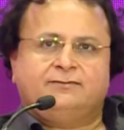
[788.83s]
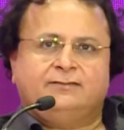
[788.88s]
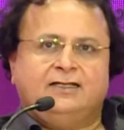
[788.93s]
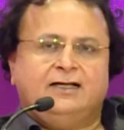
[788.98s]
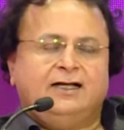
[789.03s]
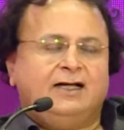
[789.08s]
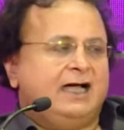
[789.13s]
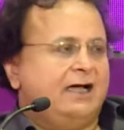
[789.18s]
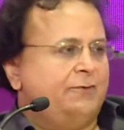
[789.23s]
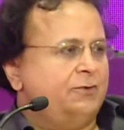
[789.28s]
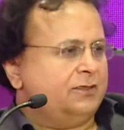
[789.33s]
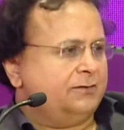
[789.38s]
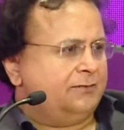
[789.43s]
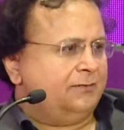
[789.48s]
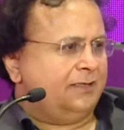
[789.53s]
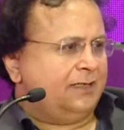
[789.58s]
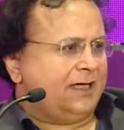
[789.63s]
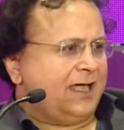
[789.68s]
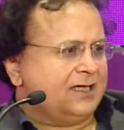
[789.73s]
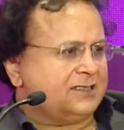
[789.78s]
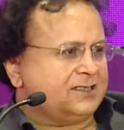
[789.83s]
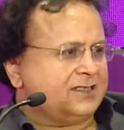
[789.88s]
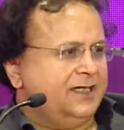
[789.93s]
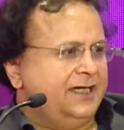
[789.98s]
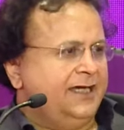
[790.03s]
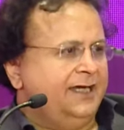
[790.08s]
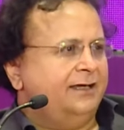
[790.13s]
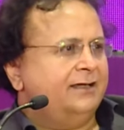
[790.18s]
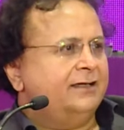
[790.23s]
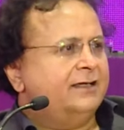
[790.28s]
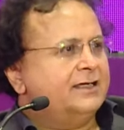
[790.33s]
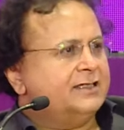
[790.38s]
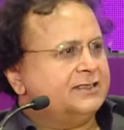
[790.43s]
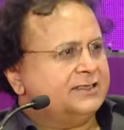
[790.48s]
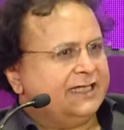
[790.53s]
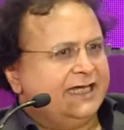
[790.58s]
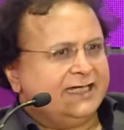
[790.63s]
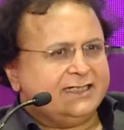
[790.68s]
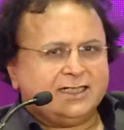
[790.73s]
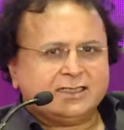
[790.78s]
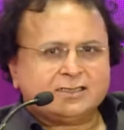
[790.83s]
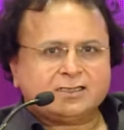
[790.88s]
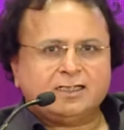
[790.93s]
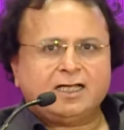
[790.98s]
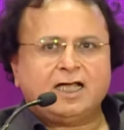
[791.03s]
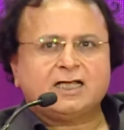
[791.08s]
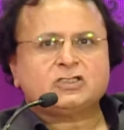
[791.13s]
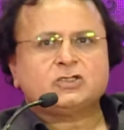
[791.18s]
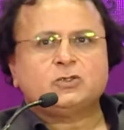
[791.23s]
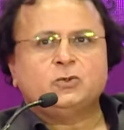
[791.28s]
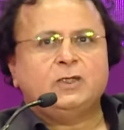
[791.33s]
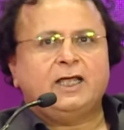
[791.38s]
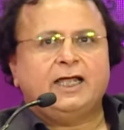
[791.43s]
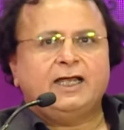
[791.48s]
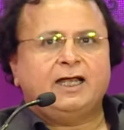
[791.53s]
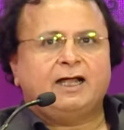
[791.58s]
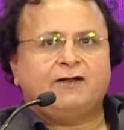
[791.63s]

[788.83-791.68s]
Right. I would lastly say just last two lines.